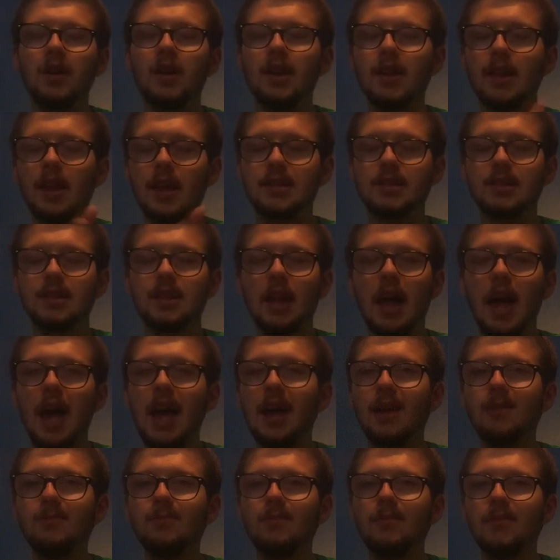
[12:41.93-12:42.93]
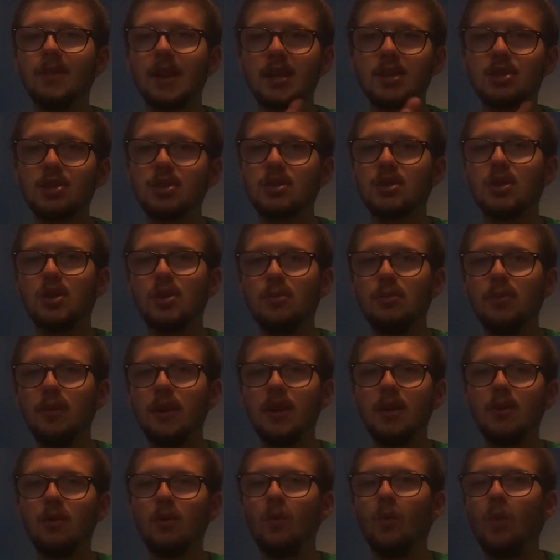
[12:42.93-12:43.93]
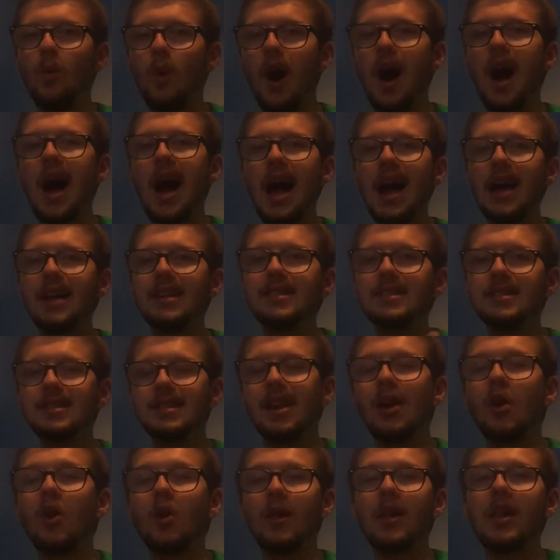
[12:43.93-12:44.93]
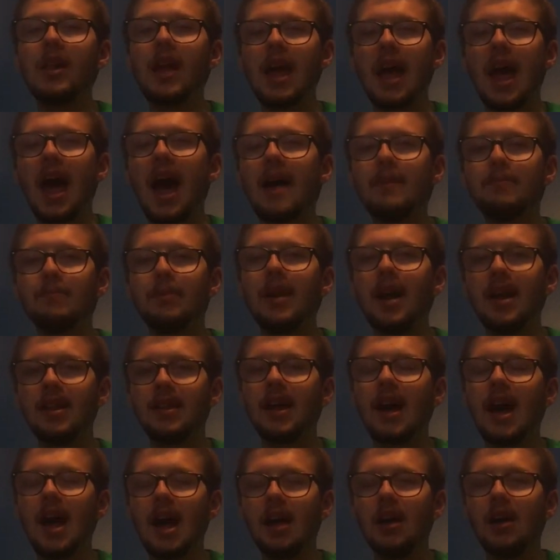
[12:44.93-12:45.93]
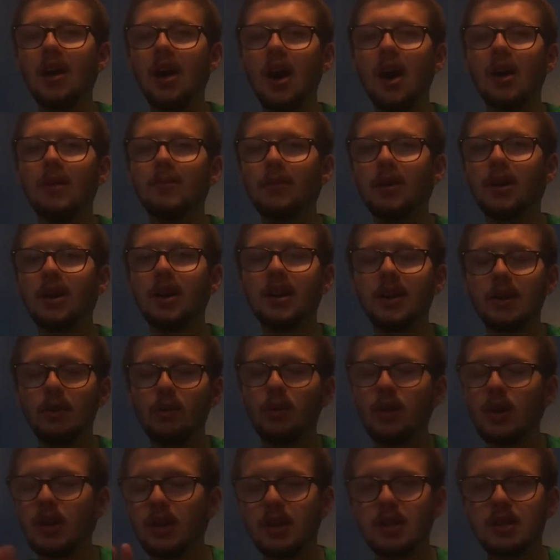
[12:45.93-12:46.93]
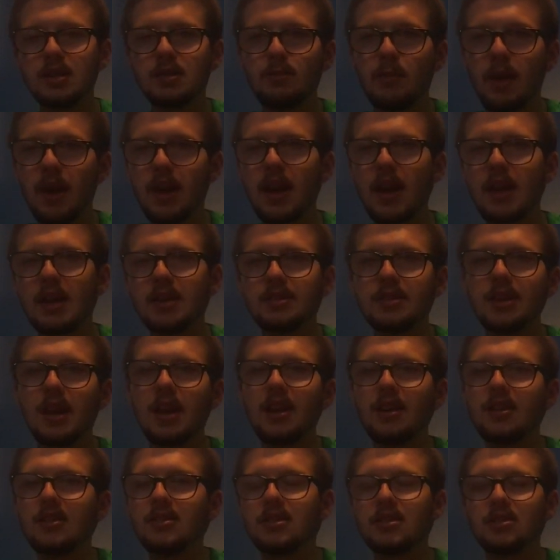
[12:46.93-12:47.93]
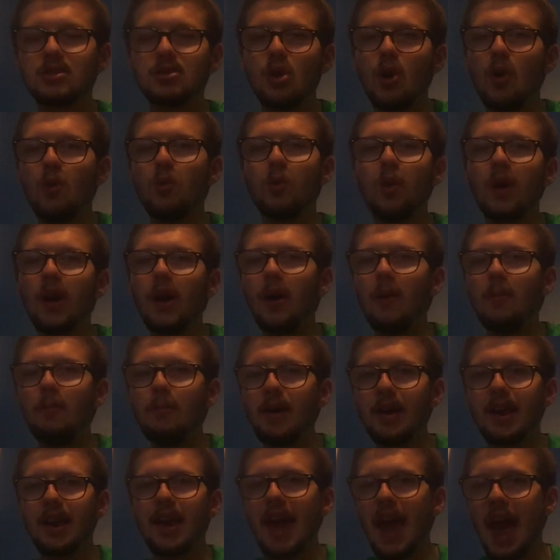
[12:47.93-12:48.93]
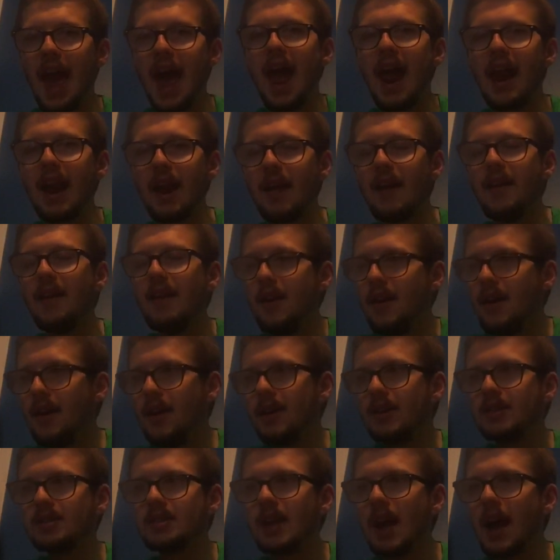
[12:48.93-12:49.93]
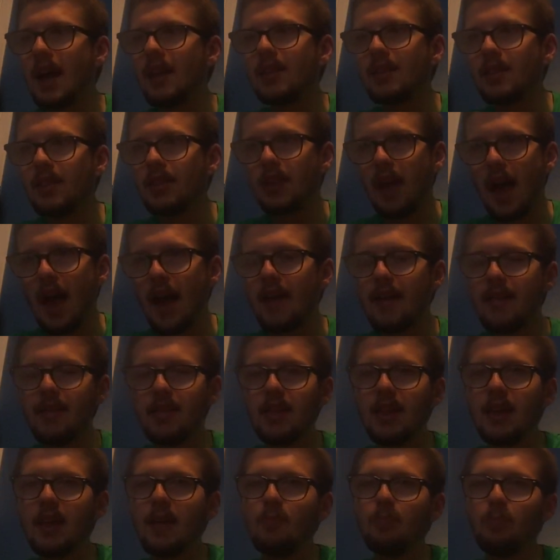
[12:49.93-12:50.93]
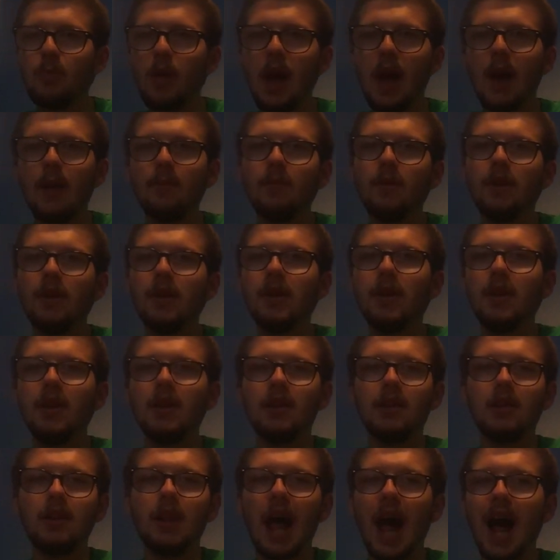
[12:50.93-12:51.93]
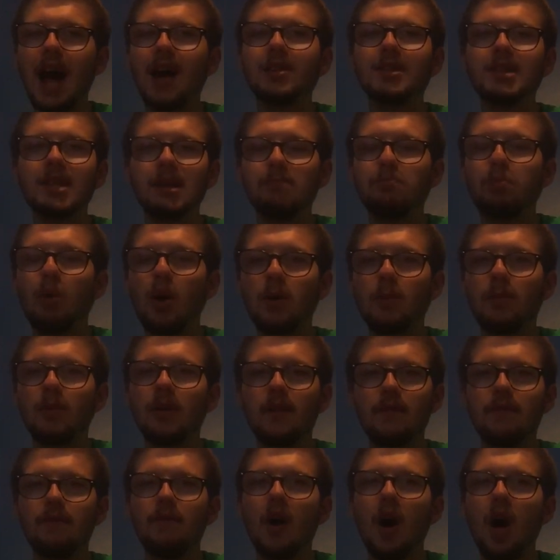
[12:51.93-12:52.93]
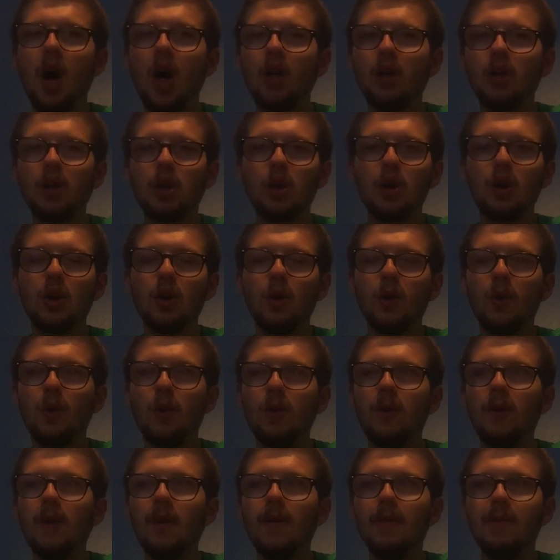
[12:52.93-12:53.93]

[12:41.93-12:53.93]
That's lame. That's stupid. Why does it only happen on the Isle of Armor? It really doesn't make any sense. There's no real mechanic. There's not anything that allows the Pokemon to follow you.